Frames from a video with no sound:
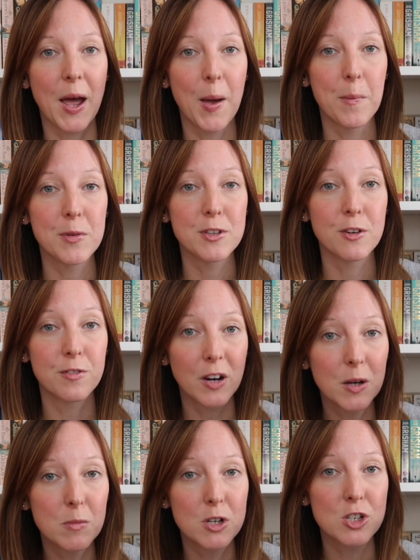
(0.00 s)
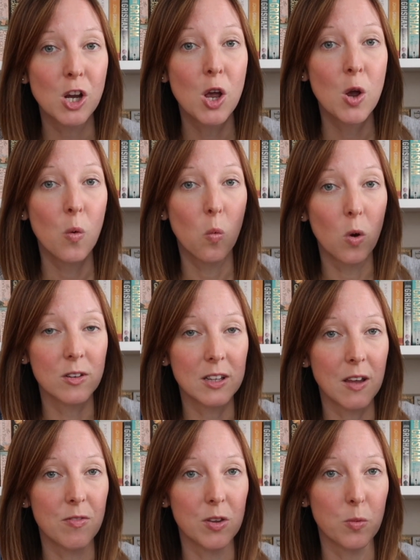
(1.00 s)
um, so very much want
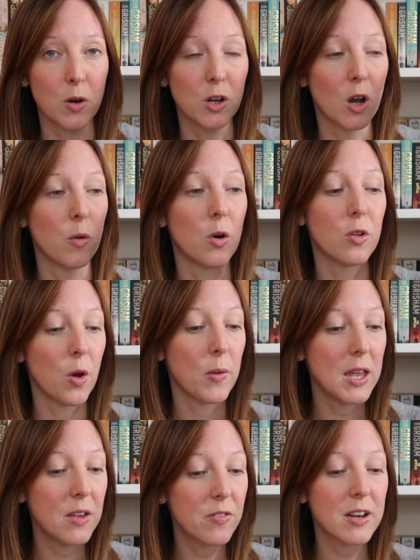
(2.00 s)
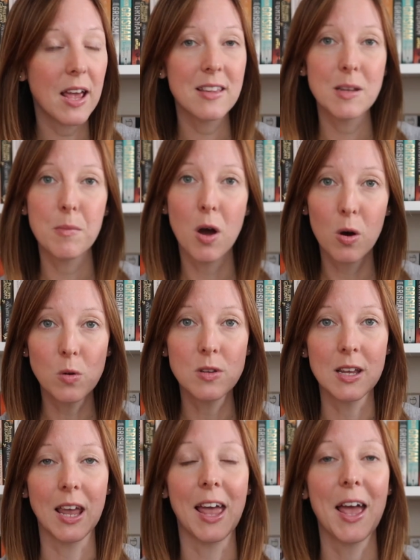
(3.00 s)
to give this one a go, although even as I'm
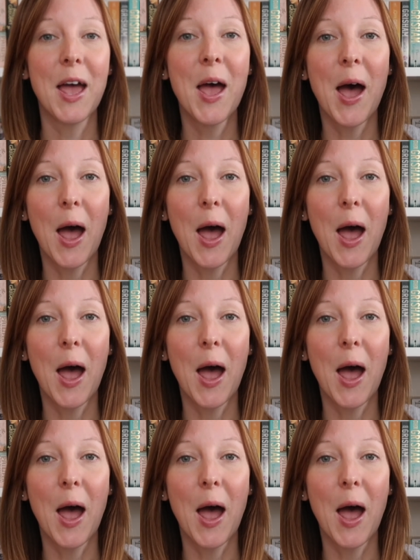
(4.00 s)
holding it,